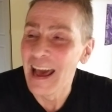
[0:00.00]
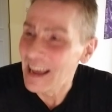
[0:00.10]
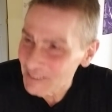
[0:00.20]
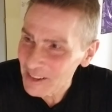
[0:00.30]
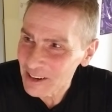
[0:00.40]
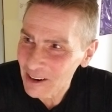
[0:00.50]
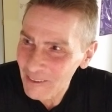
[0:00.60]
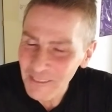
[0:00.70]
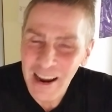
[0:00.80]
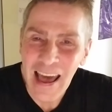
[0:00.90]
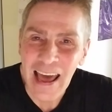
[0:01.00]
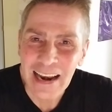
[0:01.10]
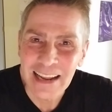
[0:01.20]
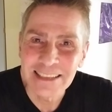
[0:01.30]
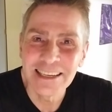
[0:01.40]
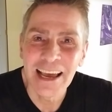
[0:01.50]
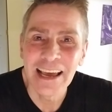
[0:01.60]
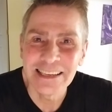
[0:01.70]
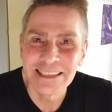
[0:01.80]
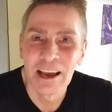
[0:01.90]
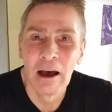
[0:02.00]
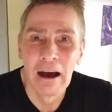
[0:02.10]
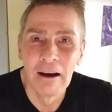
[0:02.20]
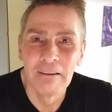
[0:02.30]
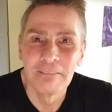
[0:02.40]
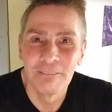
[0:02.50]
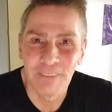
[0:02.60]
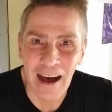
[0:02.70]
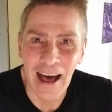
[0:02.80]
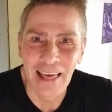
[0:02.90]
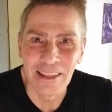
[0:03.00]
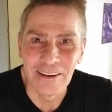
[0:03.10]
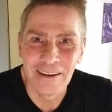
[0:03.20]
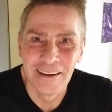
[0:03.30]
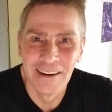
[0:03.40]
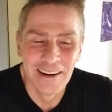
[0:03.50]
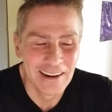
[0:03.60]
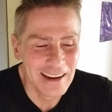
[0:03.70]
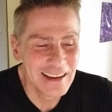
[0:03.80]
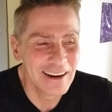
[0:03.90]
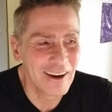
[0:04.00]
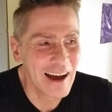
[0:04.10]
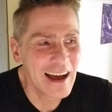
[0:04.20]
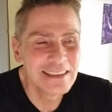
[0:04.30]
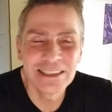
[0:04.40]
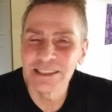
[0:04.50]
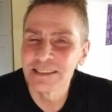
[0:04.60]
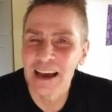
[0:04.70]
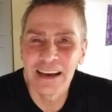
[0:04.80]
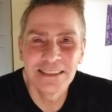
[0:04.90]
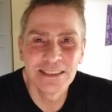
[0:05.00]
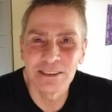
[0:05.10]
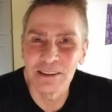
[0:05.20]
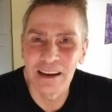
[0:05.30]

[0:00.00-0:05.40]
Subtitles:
And we look over it, and it's his father. You know, I just quietly